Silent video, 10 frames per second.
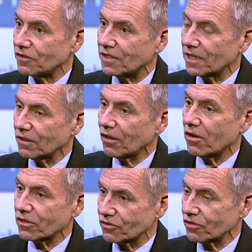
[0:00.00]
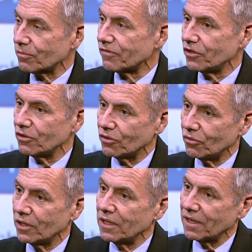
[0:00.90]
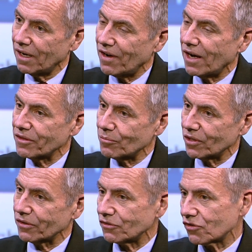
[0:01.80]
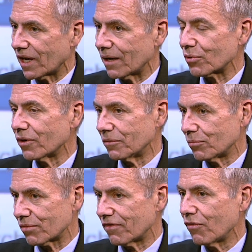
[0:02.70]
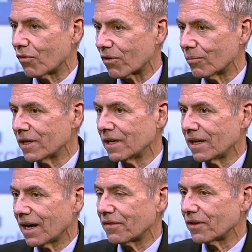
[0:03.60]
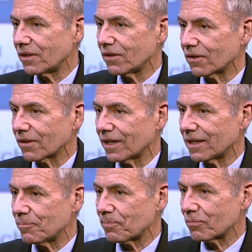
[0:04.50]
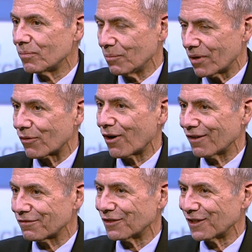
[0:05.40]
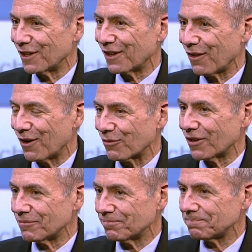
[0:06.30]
if you take a longer term view of how the building should operate and perform, I think you'll be better off in the long run.